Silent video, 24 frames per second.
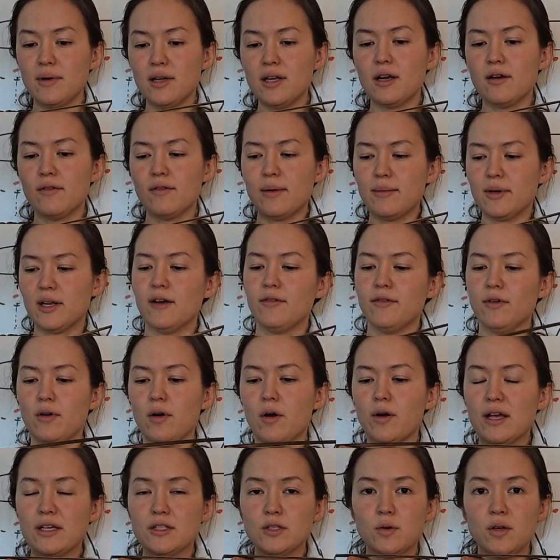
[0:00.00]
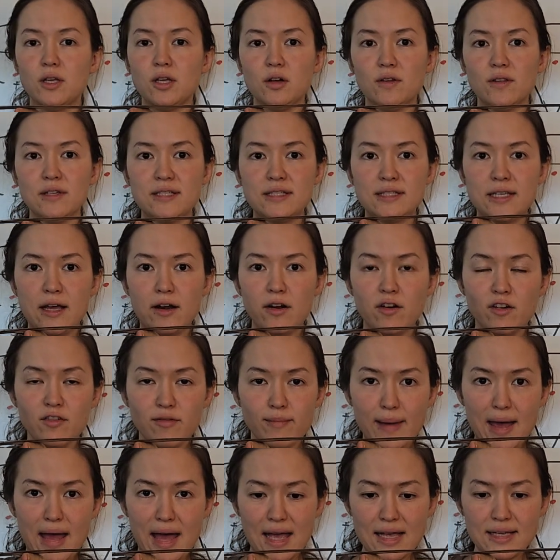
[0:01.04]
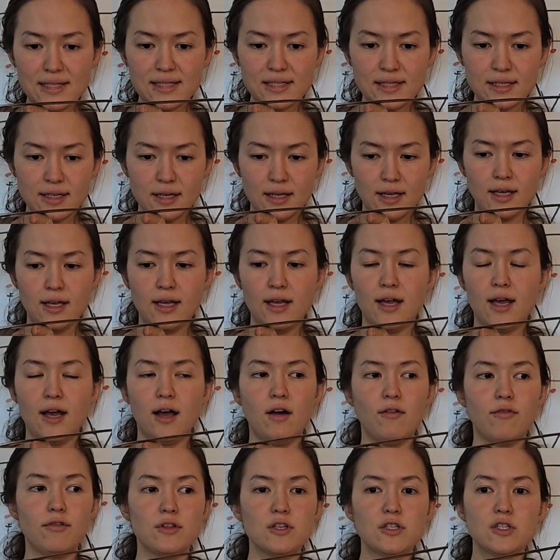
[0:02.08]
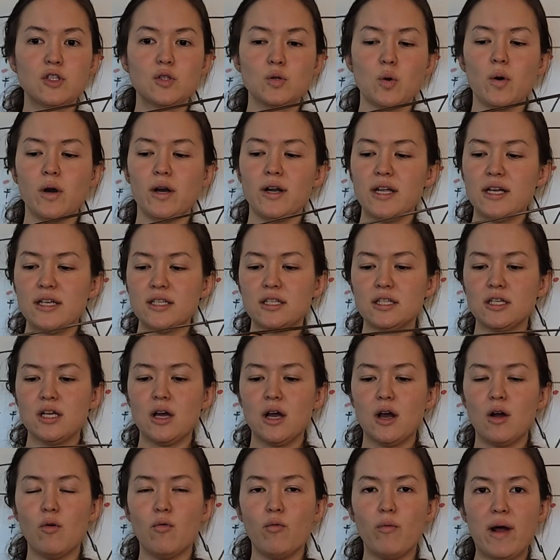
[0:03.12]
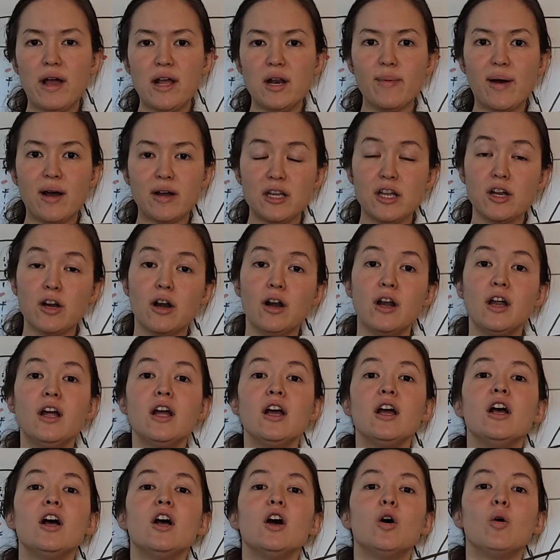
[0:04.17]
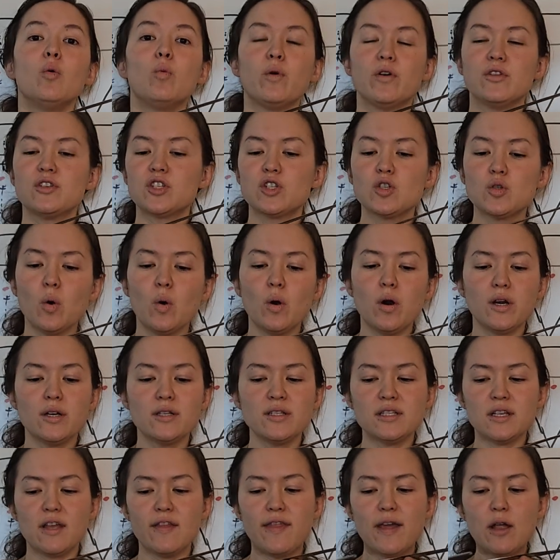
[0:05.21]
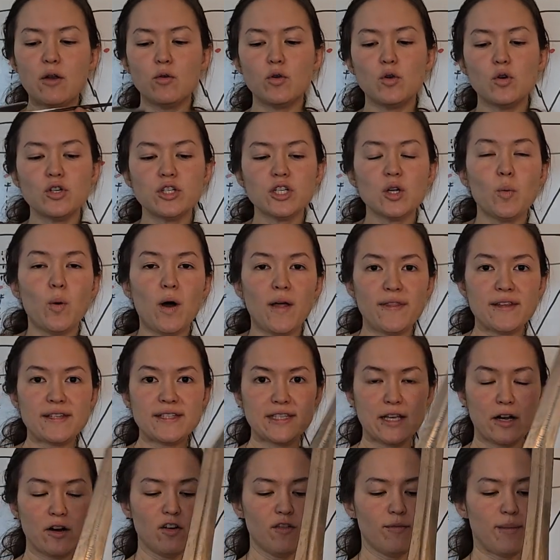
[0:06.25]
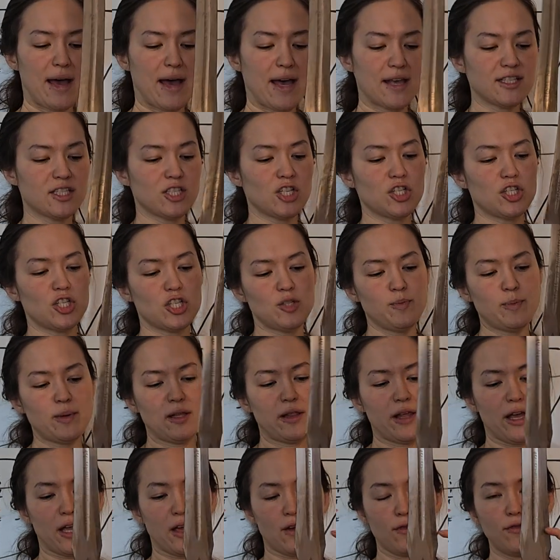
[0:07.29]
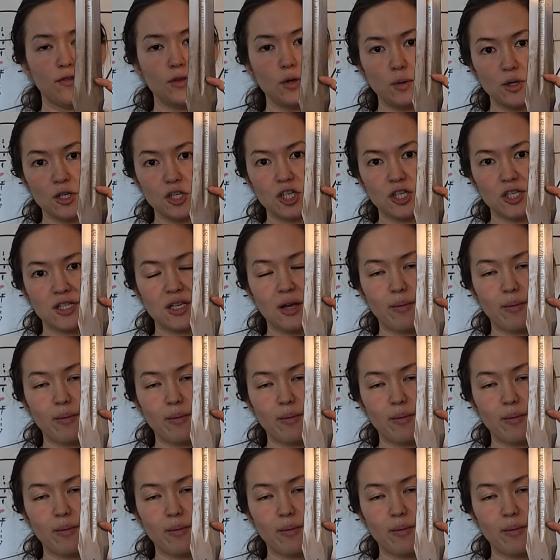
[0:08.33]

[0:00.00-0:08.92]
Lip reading: Be careful. Okay, so here the center of mass for the sword is right about here. With swords, they usually want the center of mass to just be like a few inches